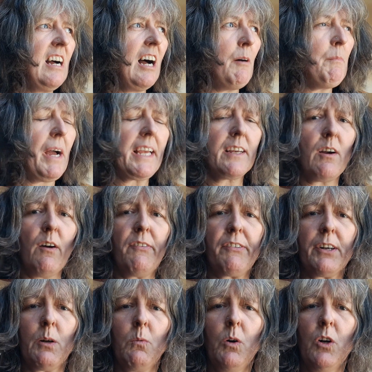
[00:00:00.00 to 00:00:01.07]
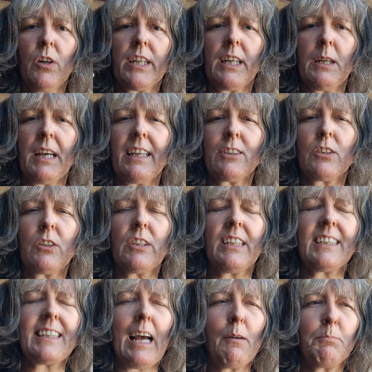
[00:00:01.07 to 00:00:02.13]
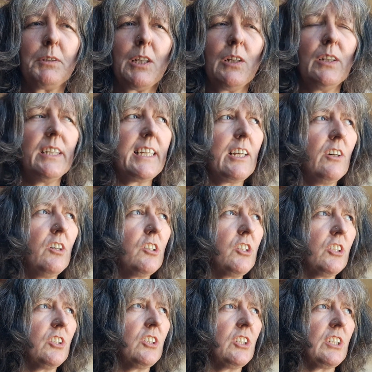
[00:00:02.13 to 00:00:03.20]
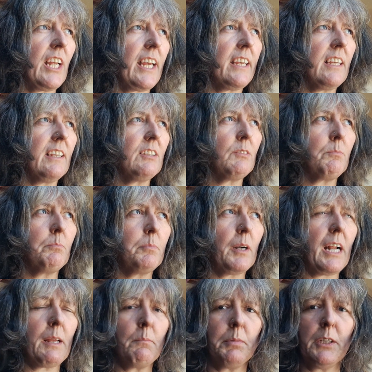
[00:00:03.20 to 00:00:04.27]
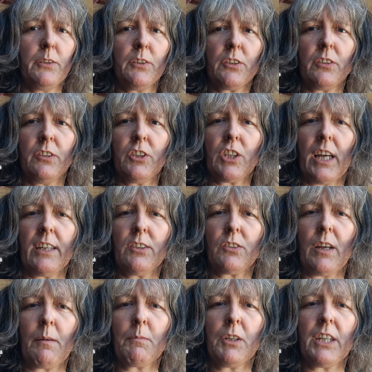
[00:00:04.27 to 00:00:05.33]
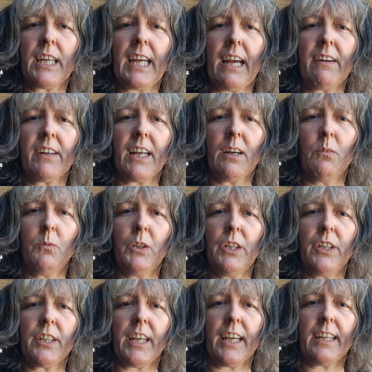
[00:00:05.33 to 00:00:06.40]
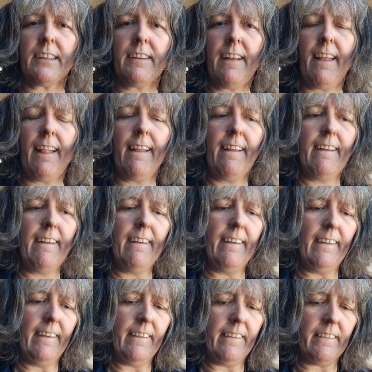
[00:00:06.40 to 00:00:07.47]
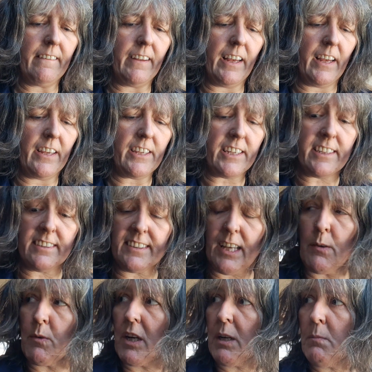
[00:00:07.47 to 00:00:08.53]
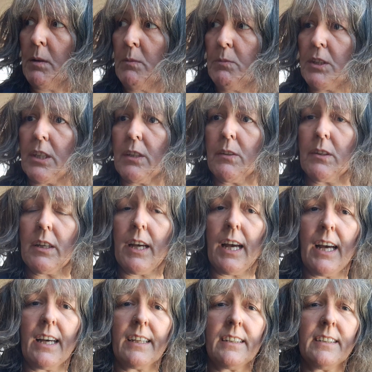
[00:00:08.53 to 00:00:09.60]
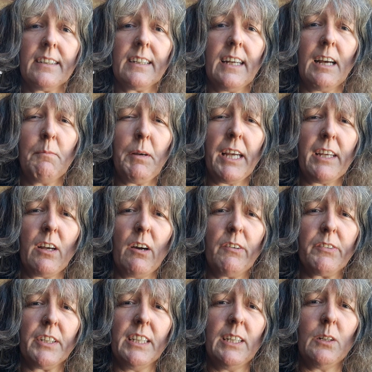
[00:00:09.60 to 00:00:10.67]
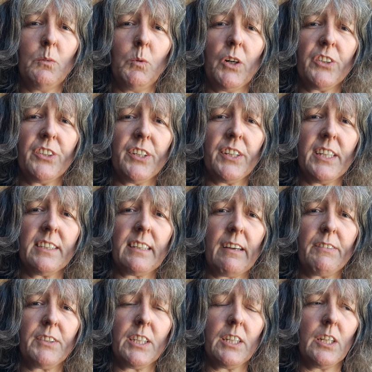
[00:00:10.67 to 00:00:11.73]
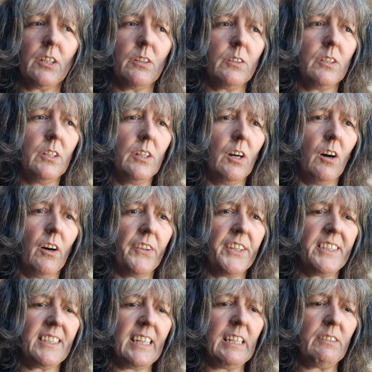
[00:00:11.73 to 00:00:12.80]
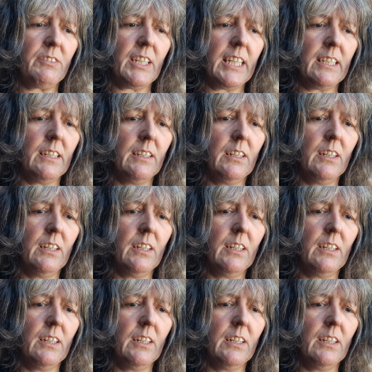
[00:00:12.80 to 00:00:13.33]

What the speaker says: might go for a walk, and it's absolutely gorgeous today. Bright blue sunshine. So I'm going to carry on working. You can see where I'm up to, and I might go for a little wander this afternoon or this evening